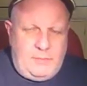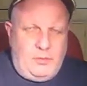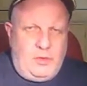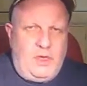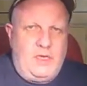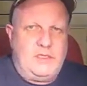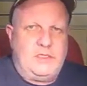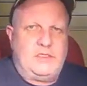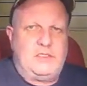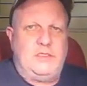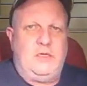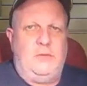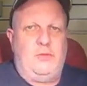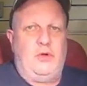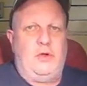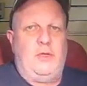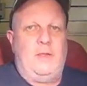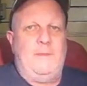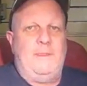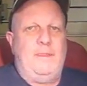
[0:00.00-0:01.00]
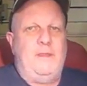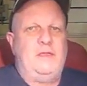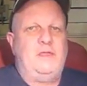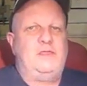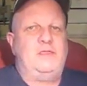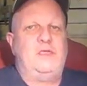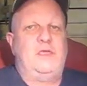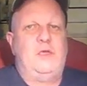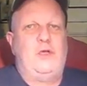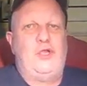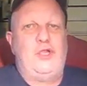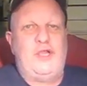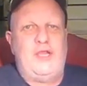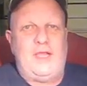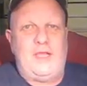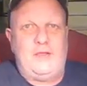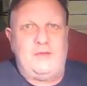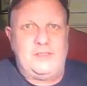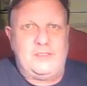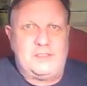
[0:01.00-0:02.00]
brand snobbery doesn't go on
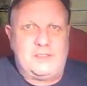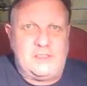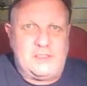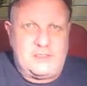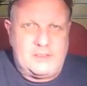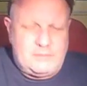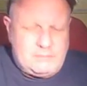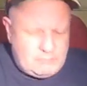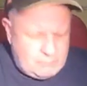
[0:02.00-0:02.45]
now, does it?